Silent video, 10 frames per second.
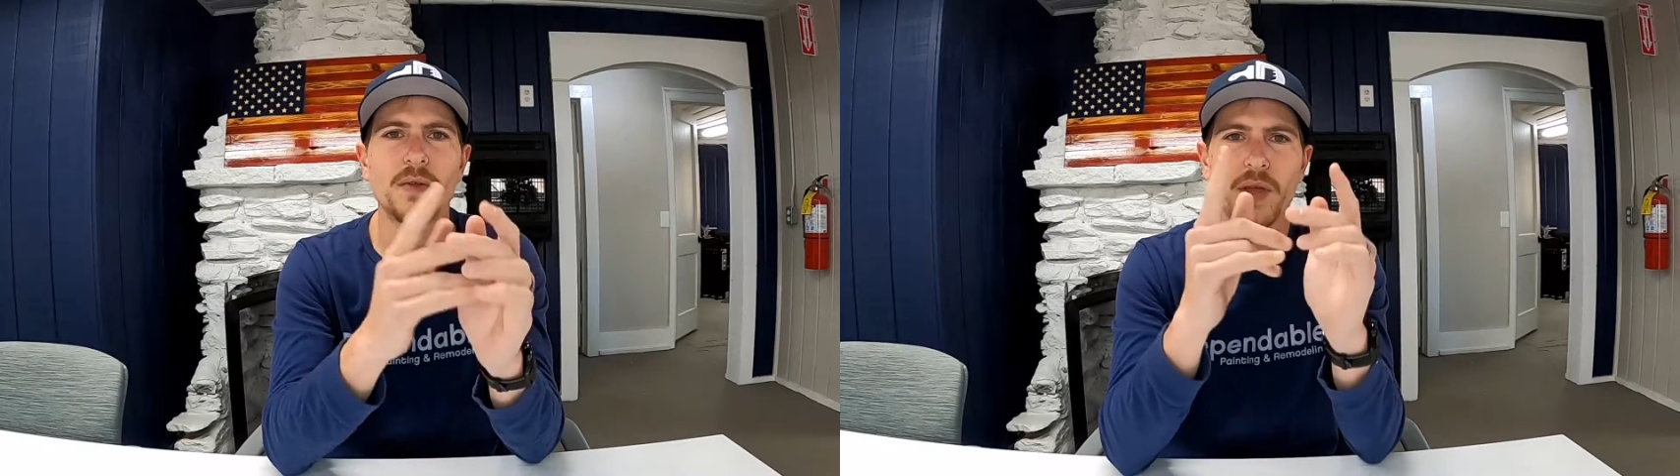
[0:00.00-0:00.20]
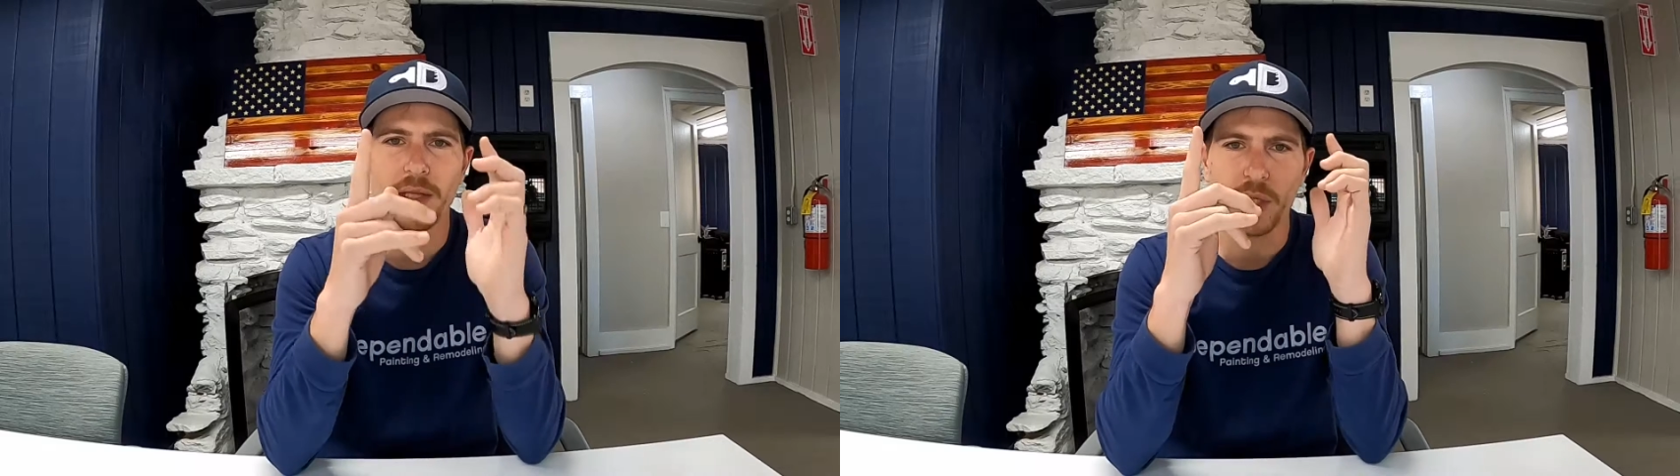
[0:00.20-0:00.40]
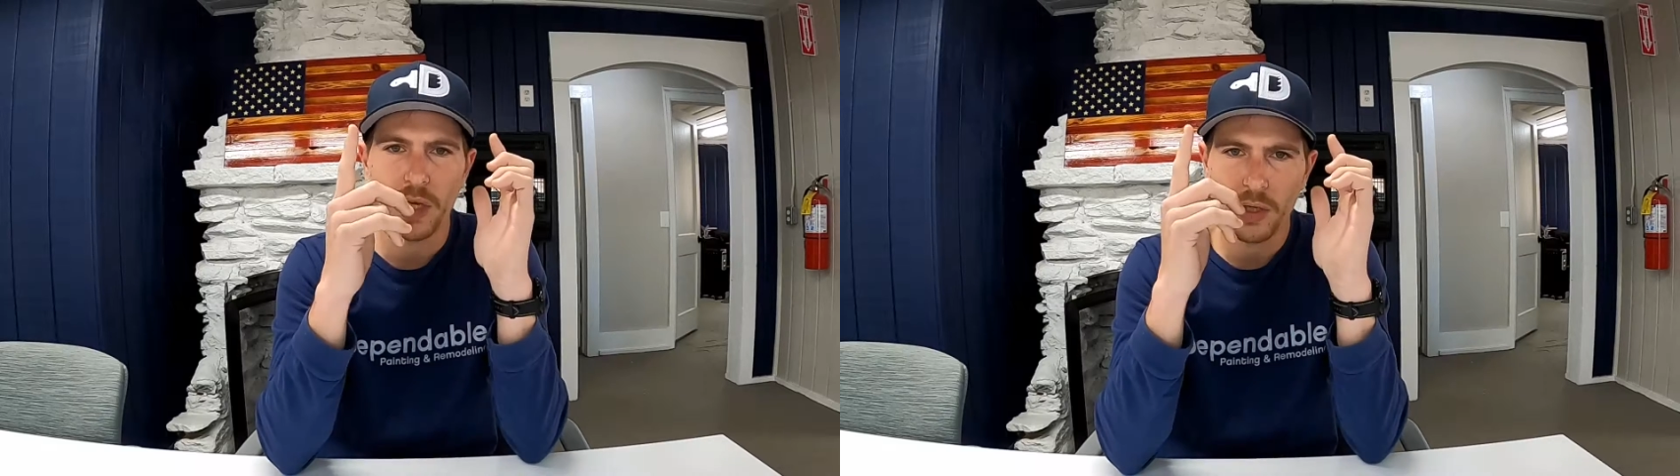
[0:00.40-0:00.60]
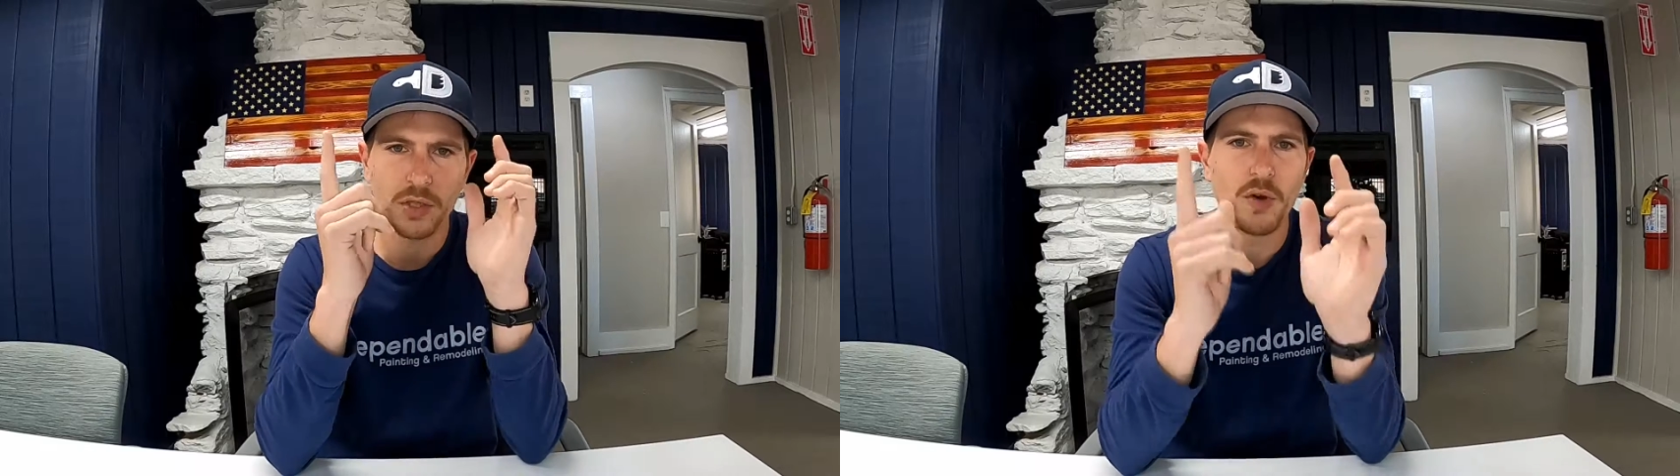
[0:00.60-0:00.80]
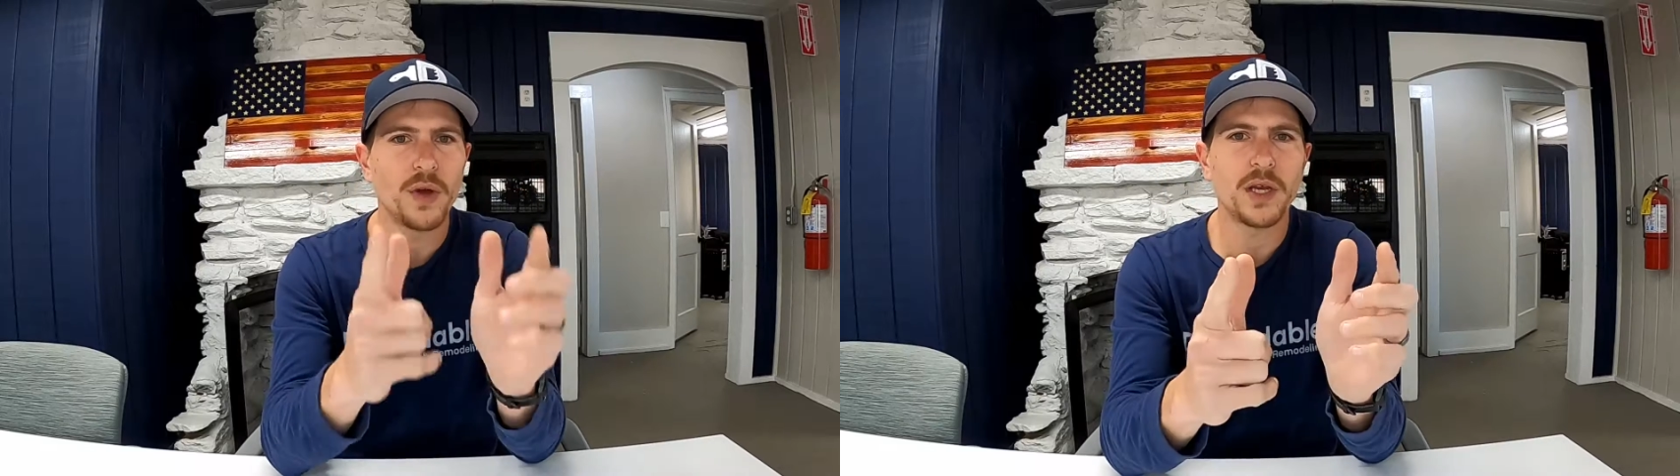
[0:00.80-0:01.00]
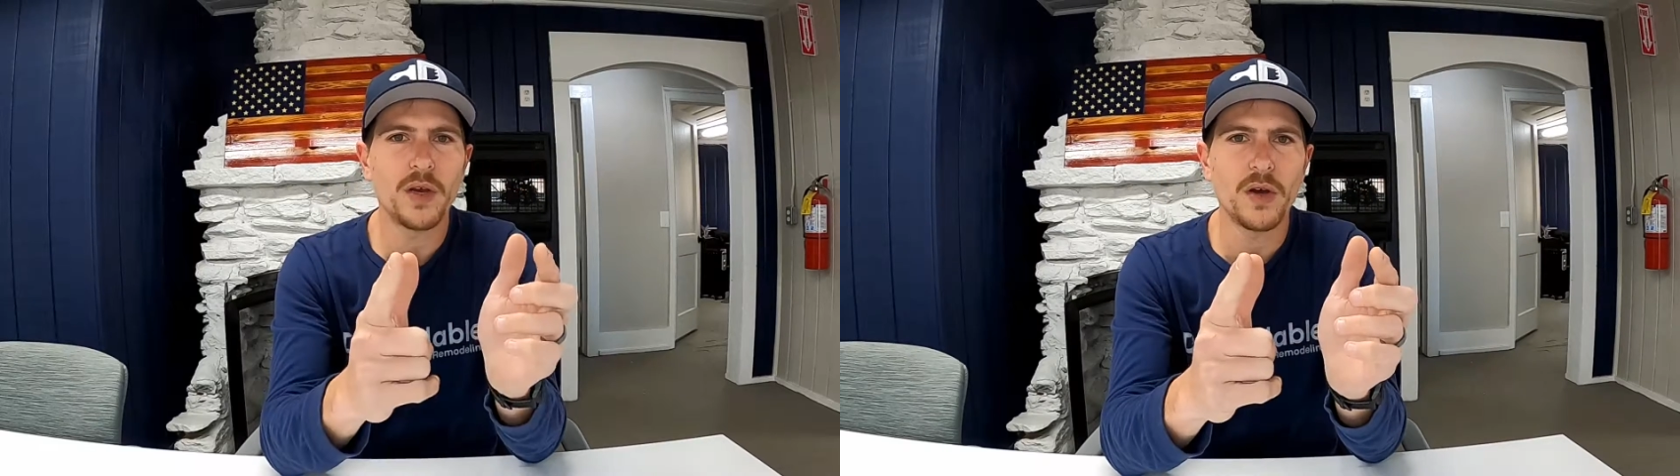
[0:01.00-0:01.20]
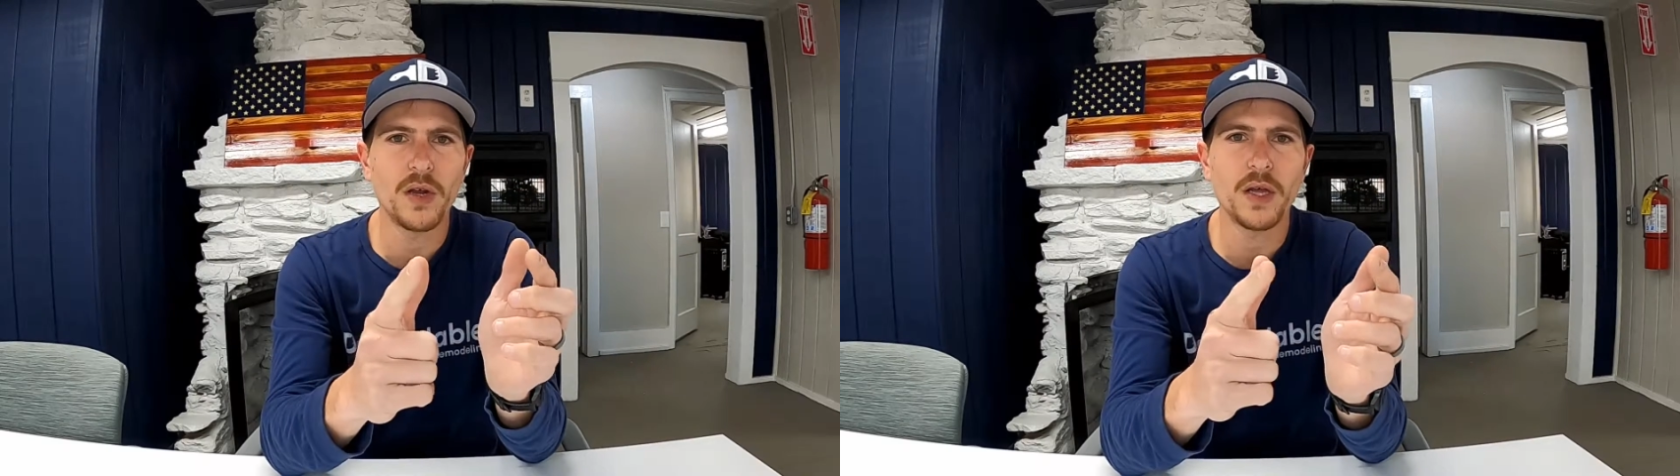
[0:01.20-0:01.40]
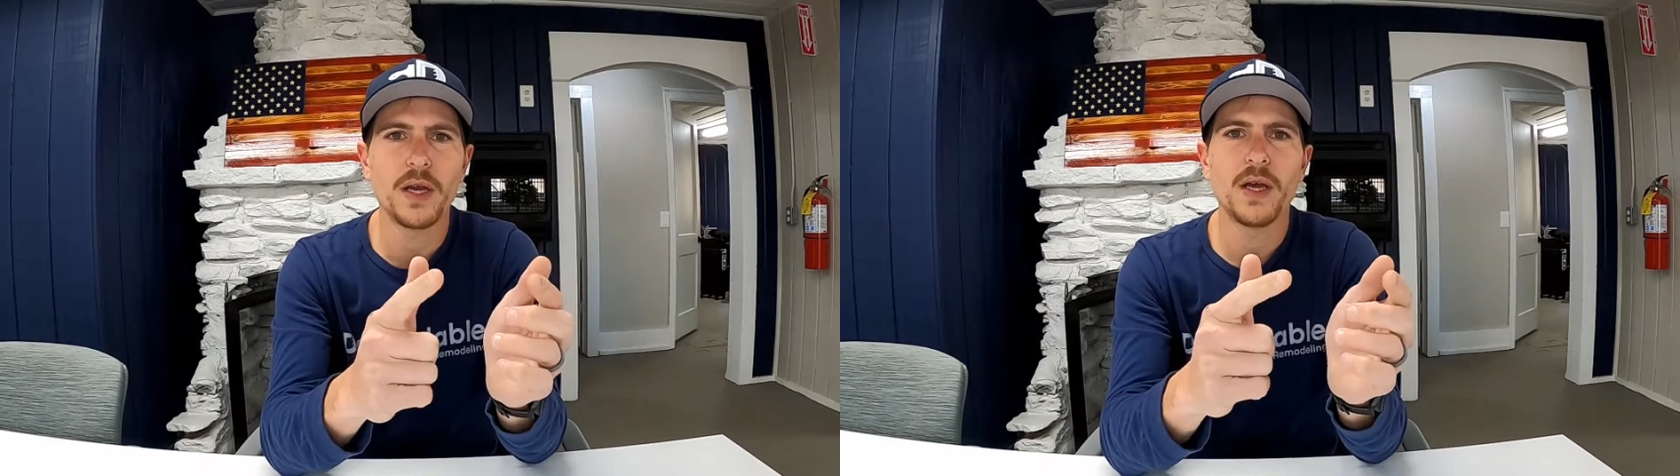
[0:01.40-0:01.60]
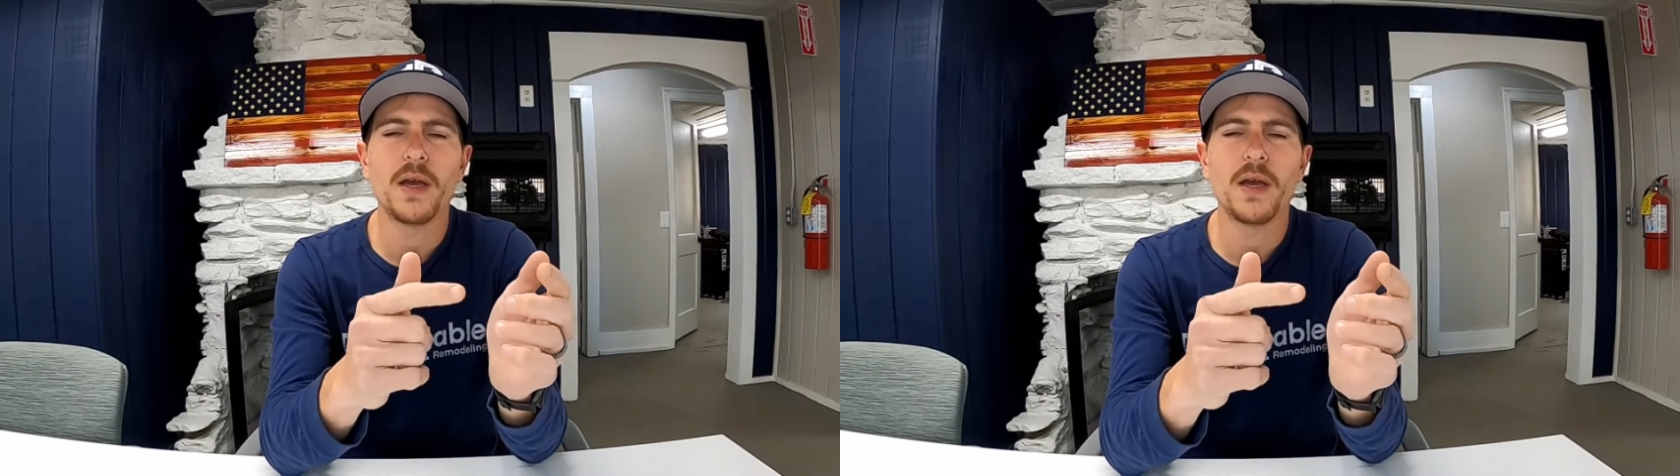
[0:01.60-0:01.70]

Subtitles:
that's doing good